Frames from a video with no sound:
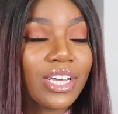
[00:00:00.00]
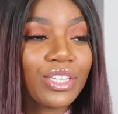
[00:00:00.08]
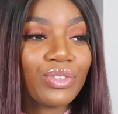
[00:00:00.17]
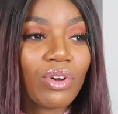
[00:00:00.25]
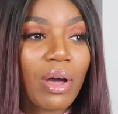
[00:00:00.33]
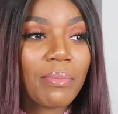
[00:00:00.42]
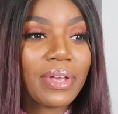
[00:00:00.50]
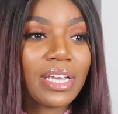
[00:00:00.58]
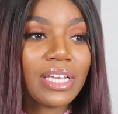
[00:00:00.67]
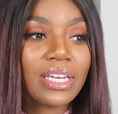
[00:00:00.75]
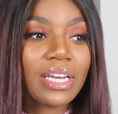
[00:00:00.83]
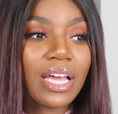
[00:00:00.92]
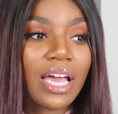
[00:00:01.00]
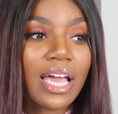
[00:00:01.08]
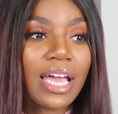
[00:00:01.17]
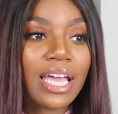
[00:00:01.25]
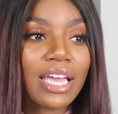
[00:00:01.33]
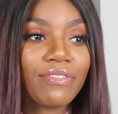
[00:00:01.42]
So I mean,
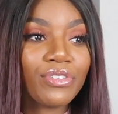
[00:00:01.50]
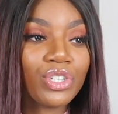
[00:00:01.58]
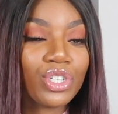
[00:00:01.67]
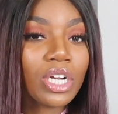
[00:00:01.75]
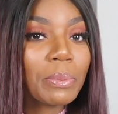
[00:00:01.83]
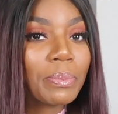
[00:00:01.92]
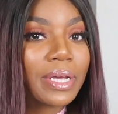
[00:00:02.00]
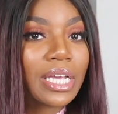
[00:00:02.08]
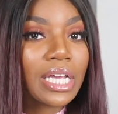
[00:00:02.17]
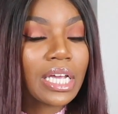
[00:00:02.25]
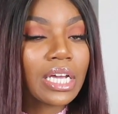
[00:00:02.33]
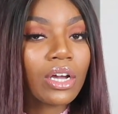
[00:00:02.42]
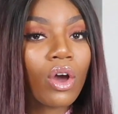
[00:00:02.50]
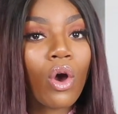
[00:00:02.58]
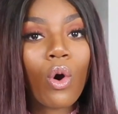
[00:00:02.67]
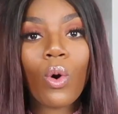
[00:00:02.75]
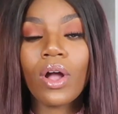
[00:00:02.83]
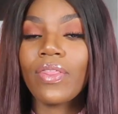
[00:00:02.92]
if stripping
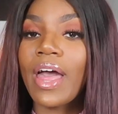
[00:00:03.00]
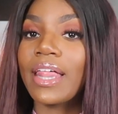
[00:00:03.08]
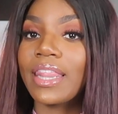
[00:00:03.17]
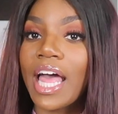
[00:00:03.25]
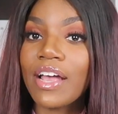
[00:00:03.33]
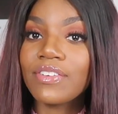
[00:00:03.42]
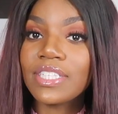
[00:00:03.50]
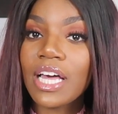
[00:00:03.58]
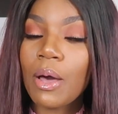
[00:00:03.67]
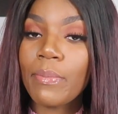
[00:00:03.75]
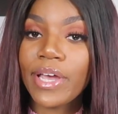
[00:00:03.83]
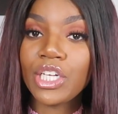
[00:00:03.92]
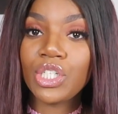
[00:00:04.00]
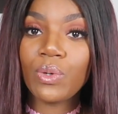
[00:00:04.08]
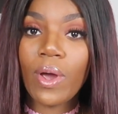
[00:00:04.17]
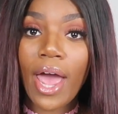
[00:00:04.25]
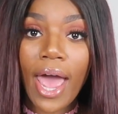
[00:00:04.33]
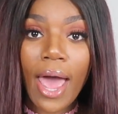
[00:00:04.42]
or that lifestyle makes
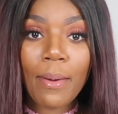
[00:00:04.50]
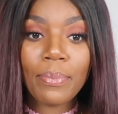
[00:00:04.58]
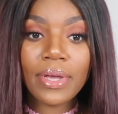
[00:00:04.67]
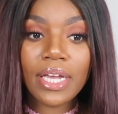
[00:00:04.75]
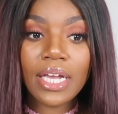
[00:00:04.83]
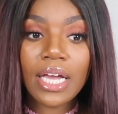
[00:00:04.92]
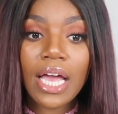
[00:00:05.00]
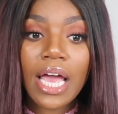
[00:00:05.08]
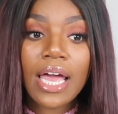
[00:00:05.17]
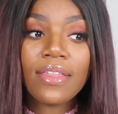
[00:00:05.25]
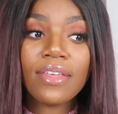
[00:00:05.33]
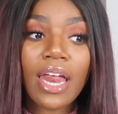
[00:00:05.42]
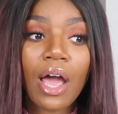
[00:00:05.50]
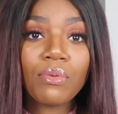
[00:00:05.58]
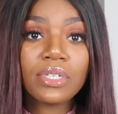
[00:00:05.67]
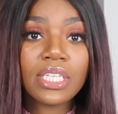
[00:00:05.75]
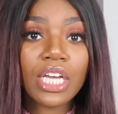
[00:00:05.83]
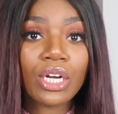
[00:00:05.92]
you happy, then I
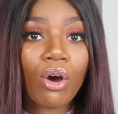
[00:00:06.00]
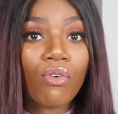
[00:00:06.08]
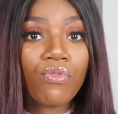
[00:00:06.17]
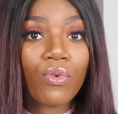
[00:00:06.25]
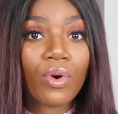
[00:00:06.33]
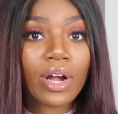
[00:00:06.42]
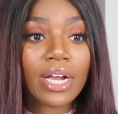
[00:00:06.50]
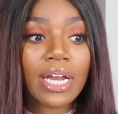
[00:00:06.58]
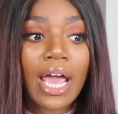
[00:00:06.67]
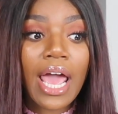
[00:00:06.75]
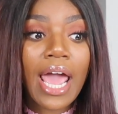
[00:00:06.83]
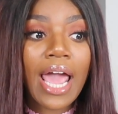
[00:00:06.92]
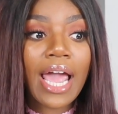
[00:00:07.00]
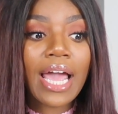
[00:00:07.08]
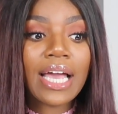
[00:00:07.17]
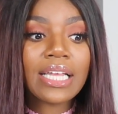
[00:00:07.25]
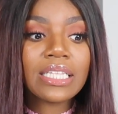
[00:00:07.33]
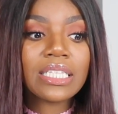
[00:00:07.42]
would say go for it.
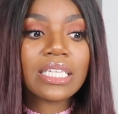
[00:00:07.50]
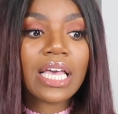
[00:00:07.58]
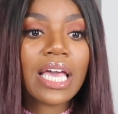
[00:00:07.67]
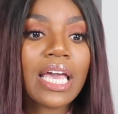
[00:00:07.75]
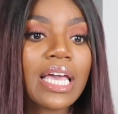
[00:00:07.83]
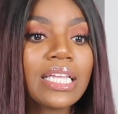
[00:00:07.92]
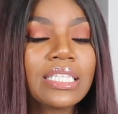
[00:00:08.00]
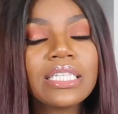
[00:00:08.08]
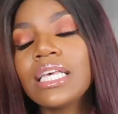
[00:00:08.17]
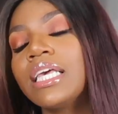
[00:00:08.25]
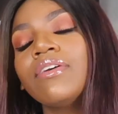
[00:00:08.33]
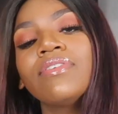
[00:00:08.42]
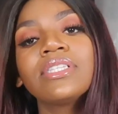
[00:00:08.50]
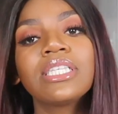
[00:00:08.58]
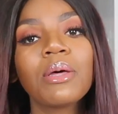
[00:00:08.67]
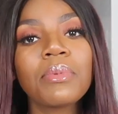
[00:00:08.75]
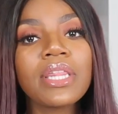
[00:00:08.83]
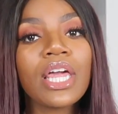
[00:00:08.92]
And it's even
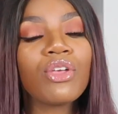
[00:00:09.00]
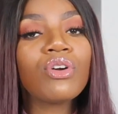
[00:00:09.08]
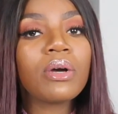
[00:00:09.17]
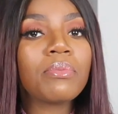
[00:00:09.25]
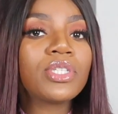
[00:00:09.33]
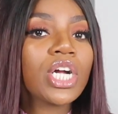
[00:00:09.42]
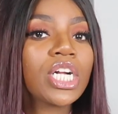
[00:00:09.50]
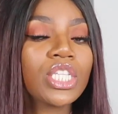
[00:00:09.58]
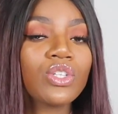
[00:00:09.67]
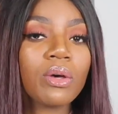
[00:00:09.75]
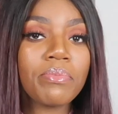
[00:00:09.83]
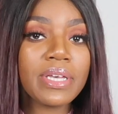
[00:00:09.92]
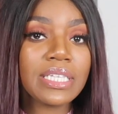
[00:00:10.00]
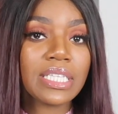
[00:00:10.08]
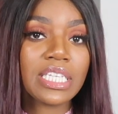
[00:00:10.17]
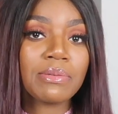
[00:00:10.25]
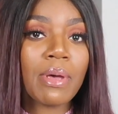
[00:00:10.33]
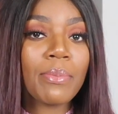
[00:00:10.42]
something that you could turn into a
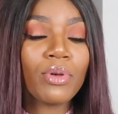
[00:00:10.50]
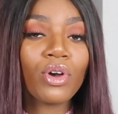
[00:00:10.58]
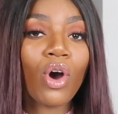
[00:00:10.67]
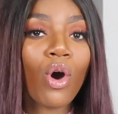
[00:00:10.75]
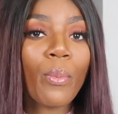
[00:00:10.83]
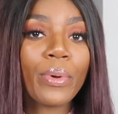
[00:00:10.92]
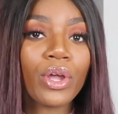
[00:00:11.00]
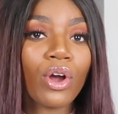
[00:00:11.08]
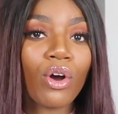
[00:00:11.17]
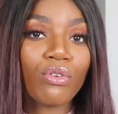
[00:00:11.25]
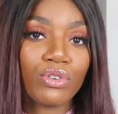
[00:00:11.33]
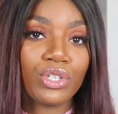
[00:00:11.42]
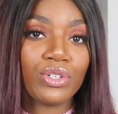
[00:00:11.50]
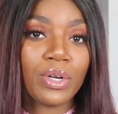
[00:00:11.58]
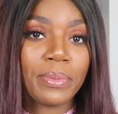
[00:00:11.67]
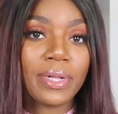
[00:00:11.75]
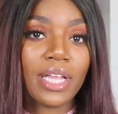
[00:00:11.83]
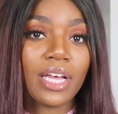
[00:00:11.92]
business. Maybe you could open your own
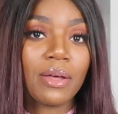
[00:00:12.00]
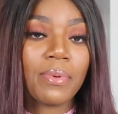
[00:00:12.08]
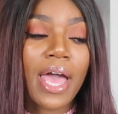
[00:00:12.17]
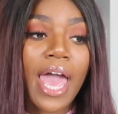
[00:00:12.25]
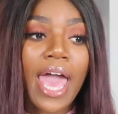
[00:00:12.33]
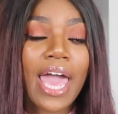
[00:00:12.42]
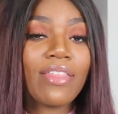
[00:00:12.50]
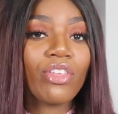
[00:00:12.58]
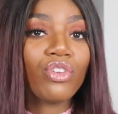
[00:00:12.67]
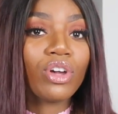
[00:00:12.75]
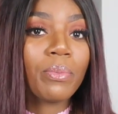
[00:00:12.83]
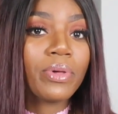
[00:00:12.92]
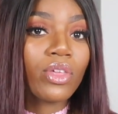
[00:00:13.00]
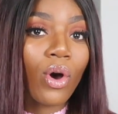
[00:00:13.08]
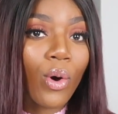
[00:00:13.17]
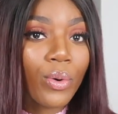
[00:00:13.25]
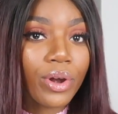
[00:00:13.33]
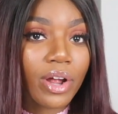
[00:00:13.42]
strip club and then you could be the
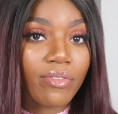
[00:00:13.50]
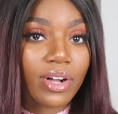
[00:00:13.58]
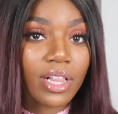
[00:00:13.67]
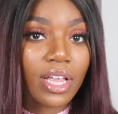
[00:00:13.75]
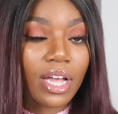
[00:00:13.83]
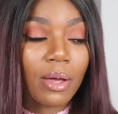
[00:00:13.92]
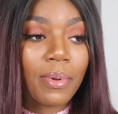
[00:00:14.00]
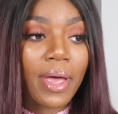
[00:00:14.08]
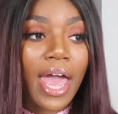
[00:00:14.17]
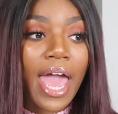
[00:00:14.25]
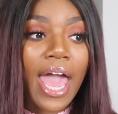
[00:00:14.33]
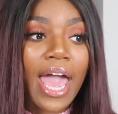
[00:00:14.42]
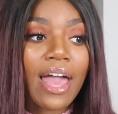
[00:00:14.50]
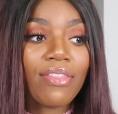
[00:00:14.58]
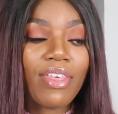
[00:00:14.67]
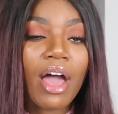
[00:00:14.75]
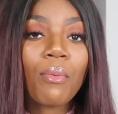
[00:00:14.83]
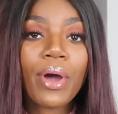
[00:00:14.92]
owner of a club.
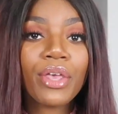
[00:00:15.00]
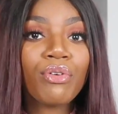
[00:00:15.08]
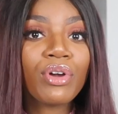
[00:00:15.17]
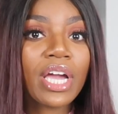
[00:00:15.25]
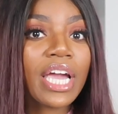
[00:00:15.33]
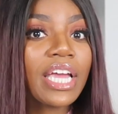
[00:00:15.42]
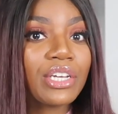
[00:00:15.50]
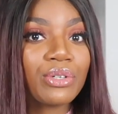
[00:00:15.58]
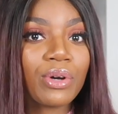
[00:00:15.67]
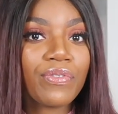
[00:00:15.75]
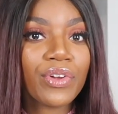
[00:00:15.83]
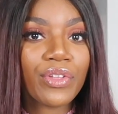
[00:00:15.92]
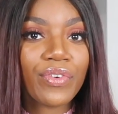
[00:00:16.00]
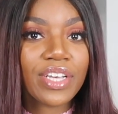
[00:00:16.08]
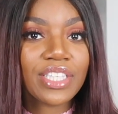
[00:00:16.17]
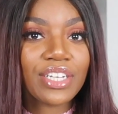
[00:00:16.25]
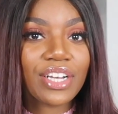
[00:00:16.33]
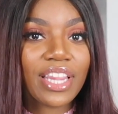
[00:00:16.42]
And that way you can do it for the
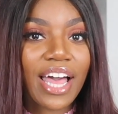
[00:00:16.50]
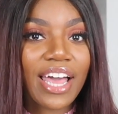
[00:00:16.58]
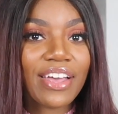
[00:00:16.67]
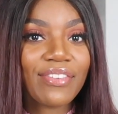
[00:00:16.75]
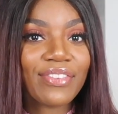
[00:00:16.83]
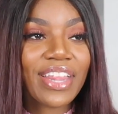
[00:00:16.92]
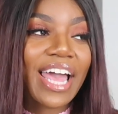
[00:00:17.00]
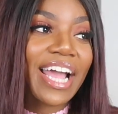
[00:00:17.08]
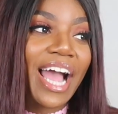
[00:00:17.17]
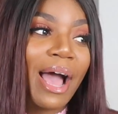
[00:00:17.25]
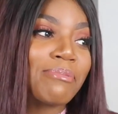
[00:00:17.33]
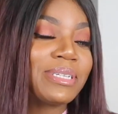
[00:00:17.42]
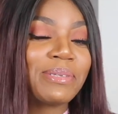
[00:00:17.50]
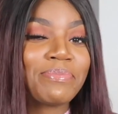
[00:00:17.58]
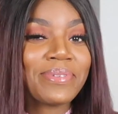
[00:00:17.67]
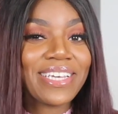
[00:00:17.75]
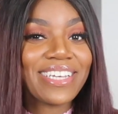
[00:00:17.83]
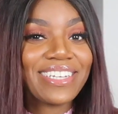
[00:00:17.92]
rest of your life. Like, I'm just
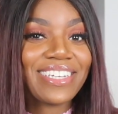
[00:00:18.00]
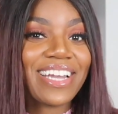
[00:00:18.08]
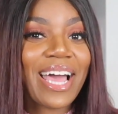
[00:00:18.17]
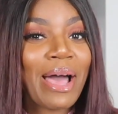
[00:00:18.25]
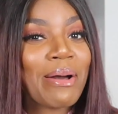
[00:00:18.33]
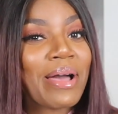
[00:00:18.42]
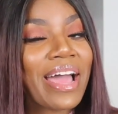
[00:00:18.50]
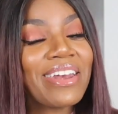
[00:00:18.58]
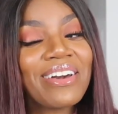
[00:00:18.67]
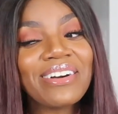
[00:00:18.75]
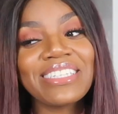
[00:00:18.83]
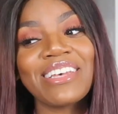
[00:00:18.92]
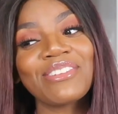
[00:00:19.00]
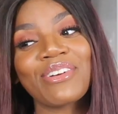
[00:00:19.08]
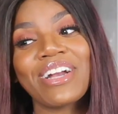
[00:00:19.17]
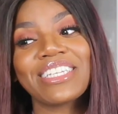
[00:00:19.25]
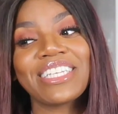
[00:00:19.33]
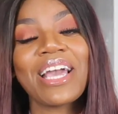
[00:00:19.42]
being, I know it sounds
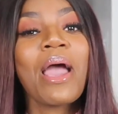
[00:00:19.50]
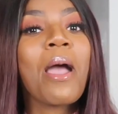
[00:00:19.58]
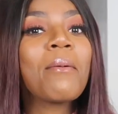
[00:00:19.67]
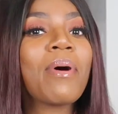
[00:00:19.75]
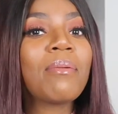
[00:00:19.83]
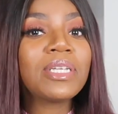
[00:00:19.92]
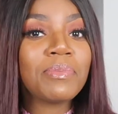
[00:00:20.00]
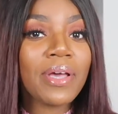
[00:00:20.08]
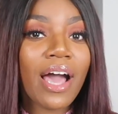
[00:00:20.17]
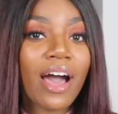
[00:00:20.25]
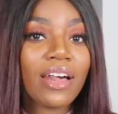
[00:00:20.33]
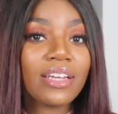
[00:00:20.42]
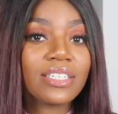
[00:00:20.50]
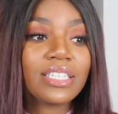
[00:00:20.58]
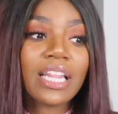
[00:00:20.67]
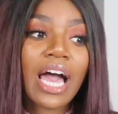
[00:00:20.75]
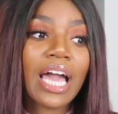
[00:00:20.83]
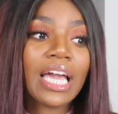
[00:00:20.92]
crazy, but I'm just being honest.
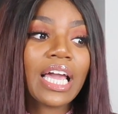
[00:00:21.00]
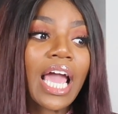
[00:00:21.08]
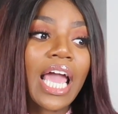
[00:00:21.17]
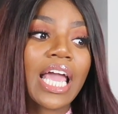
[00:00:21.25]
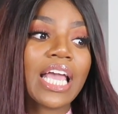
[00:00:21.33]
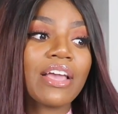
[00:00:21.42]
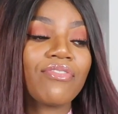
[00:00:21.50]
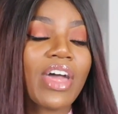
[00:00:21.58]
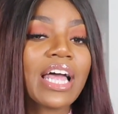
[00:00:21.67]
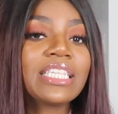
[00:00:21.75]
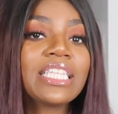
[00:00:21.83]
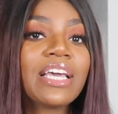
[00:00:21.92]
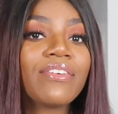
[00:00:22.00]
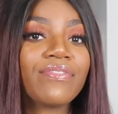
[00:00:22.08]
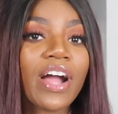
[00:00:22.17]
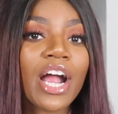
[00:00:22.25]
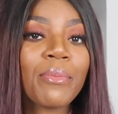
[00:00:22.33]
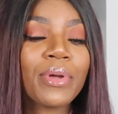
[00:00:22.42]
Like, if that's the
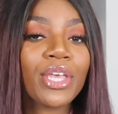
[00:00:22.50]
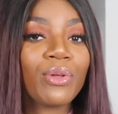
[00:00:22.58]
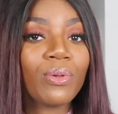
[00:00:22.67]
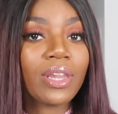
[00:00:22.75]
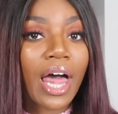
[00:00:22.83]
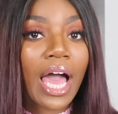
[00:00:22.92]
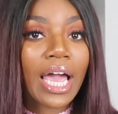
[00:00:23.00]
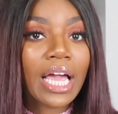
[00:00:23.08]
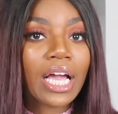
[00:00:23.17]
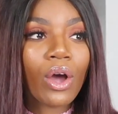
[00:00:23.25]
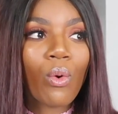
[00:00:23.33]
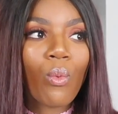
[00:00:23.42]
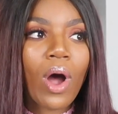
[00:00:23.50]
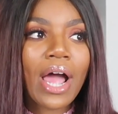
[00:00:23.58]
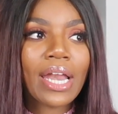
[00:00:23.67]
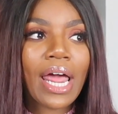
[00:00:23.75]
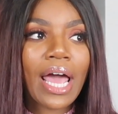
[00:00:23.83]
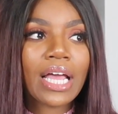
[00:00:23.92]
environment you like,
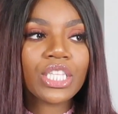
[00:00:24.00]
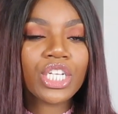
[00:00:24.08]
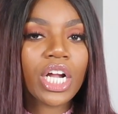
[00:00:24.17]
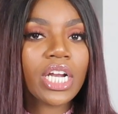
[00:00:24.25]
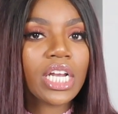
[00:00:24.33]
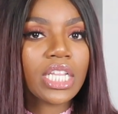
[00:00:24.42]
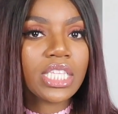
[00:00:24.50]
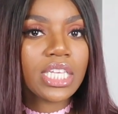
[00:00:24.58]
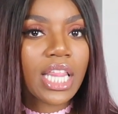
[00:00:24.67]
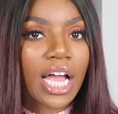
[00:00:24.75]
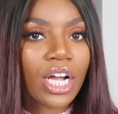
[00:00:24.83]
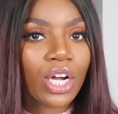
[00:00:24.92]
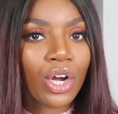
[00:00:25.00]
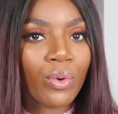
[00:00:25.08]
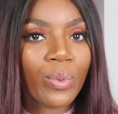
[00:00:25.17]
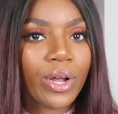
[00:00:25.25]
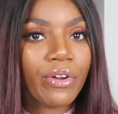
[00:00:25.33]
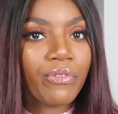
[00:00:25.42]
why not turn it into like a
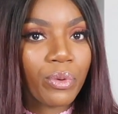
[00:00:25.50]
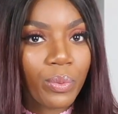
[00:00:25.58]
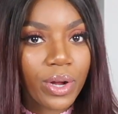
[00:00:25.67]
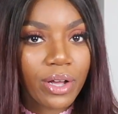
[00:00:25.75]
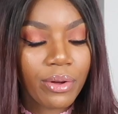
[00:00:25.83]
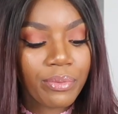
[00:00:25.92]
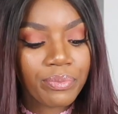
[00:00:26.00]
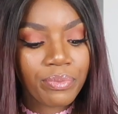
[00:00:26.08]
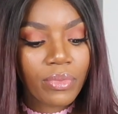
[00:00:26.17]
career for real?